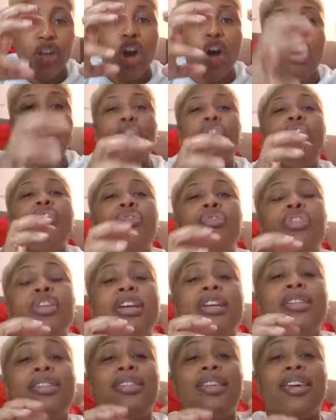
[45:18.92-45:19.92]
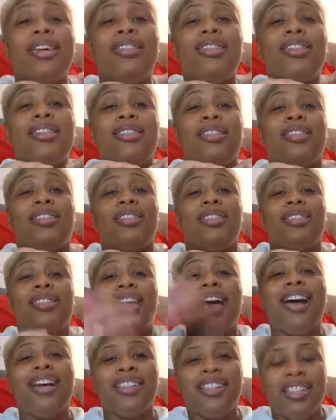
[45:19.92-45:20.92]
and all your friends in this
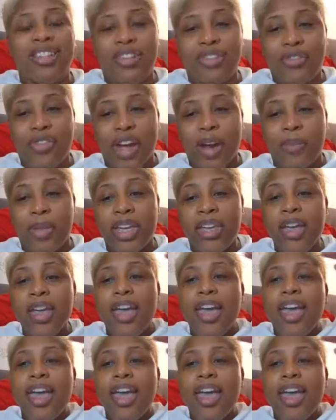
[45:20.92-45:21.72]
toxic environment.